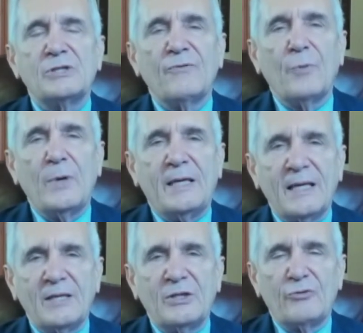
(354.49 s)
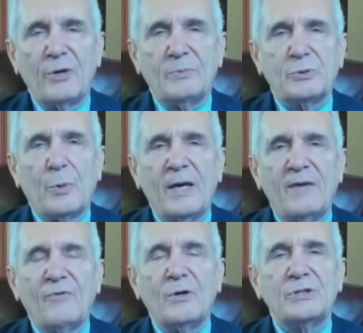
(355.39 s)
Because if we get the TRIPS
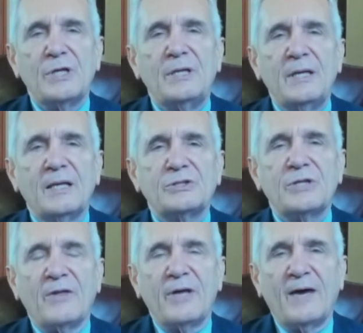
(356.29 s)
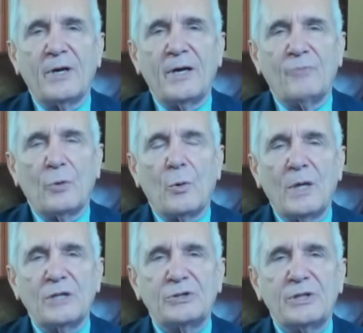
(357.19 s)
waiver, as India and South Africa have
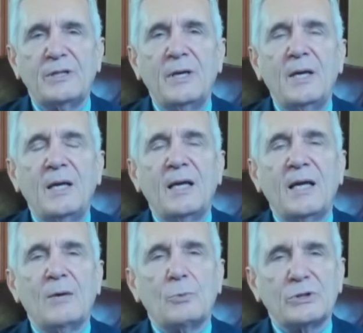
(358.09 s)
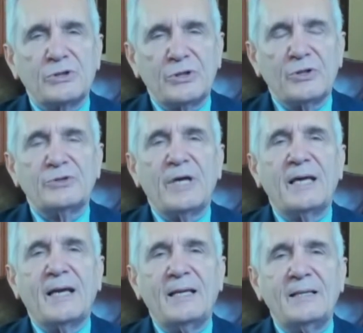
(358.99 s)
requested, it will still
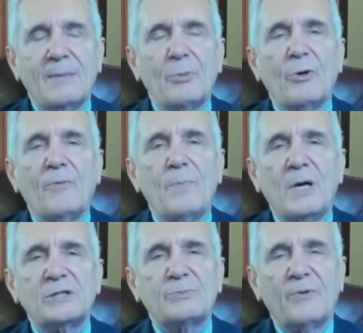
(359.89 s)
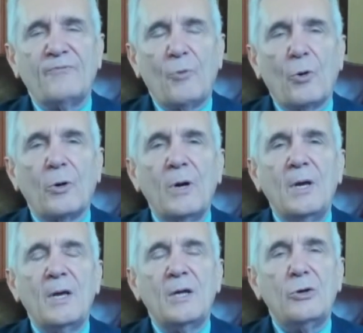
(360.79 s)
take a number of months before
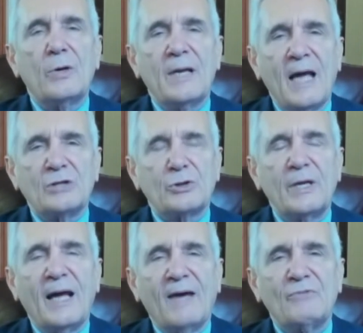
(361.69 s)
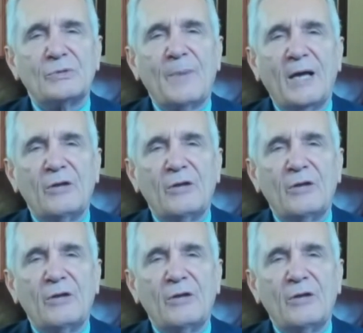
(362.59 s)
you can actually have this